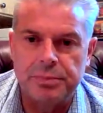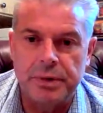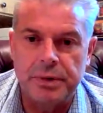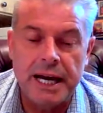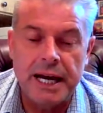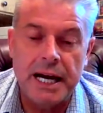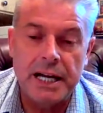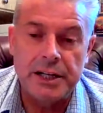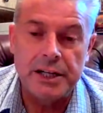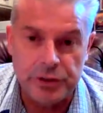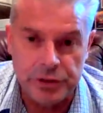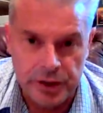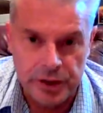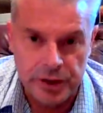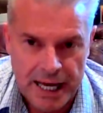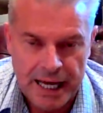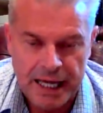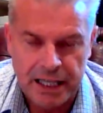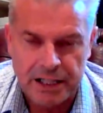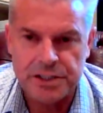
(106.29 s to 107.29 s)
began to
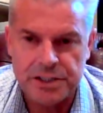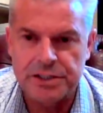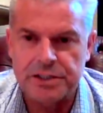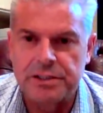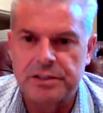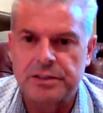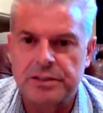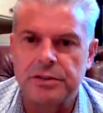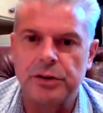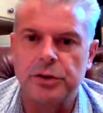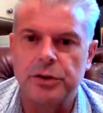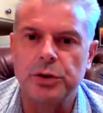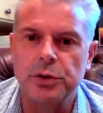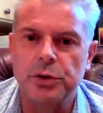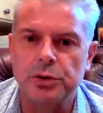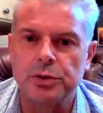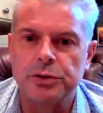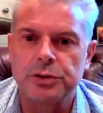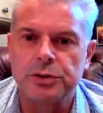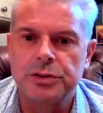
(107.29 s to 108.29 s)
relax the
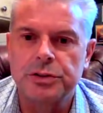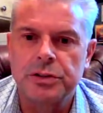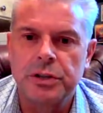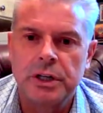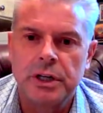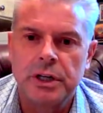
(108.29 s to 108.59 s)
rules